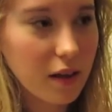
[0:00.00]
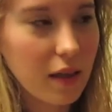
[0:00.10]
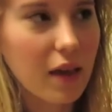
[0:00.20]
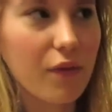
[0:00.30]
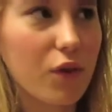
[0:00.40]

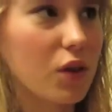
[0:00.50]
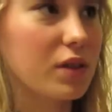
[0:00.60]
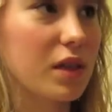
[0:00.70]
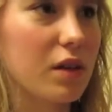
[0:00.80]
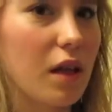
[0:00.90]
Like if you're
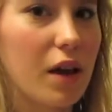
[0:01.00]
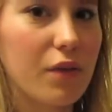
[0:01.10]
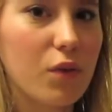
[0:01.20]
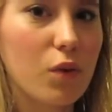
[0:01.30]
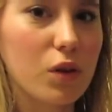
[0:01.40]
using a lot
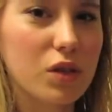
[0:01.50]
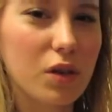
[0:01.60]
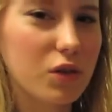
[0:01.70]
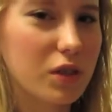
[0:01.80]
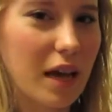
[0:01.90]
of cool
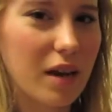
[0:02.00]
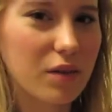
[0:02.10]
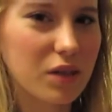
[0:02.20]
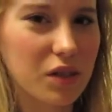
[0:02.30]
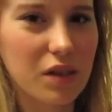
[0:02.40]
tone
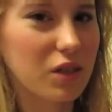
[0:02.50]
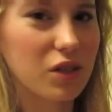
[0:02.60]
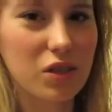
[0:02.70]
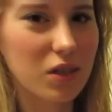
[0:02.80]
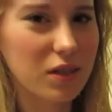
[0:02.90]
shadows and it
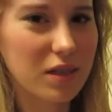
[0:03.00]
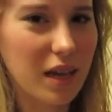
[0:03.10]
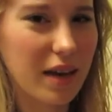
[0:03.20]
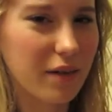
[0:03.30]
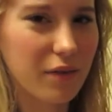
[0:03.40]
just looks
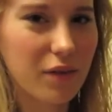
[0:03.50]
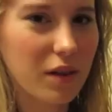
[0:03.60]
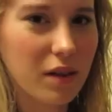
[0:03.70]
kind of